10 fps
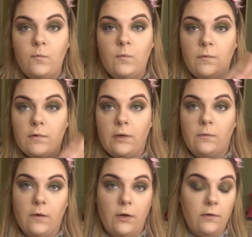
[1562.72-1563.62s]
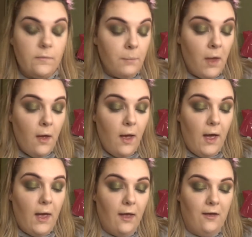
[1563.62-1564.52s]
Excuse the noise.
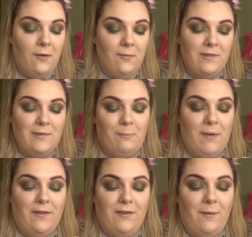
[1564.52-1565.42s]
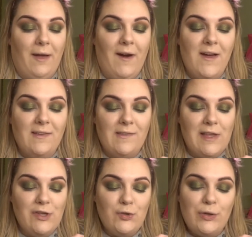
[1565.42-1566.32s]
I'm just bashing about. It's
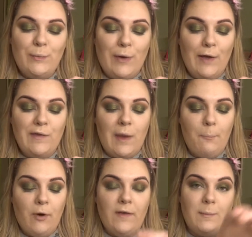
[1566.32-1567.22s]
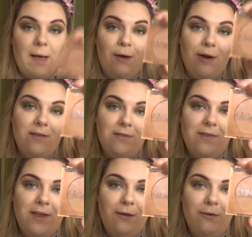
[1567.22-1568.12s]
the True Bronze Press Powder. It's
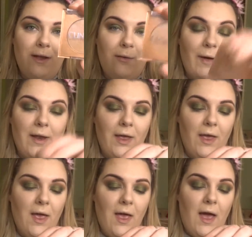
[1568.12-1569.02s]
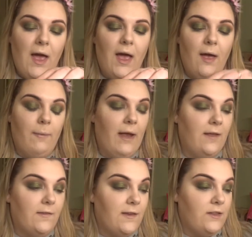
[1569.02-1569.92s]
just a cute little one, and
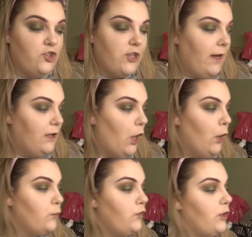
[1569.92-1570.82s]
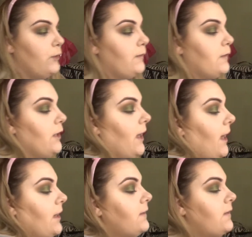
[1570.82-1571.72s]
it's in the shade 02
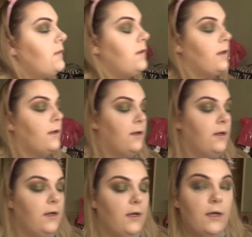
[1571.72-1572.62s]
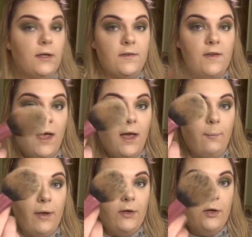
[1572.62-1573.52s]
Sunkissed. I'm going to
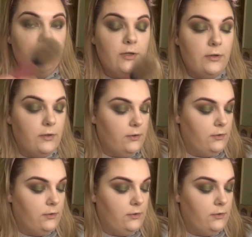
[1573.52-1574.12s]
take my normal